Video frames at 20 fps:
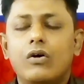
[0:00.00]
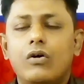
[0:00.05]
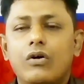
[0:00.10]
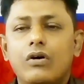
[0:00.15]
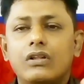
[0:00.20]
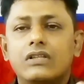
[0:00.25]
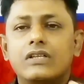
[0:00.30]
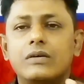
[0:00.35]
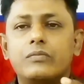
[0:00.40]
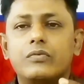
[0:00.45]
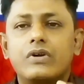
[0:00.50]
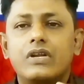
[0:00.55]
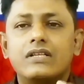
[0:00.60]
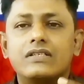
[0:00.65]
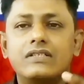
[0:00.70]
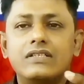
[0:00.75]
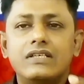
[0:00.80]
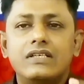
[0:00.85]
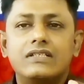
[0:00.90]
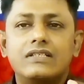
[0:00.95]
all the
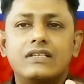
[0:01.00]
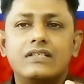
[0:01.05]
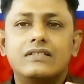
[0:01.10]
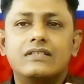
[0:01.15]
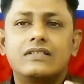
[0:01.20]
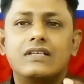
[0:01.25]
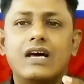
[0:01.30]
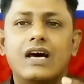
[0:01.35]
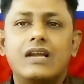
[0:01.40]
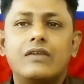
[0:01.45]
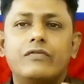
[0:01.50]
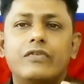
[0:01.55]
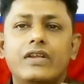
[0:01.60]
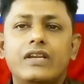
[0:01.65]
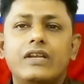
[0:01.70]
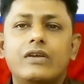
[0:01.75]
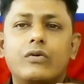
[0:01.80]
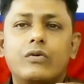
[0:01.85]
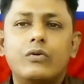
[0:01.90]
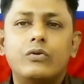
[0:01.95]
pronunciations are
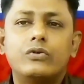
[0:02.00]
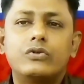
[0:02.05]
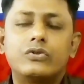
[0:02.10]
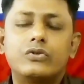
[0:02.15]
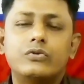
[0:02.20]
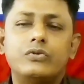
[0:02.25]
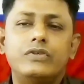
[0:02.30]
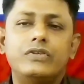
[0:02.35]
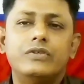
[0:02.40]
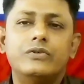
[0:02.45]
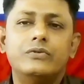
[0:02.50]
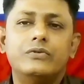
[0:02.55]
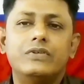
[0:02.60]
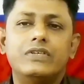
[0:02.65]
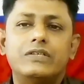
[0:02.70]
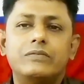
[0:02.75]
very close to you.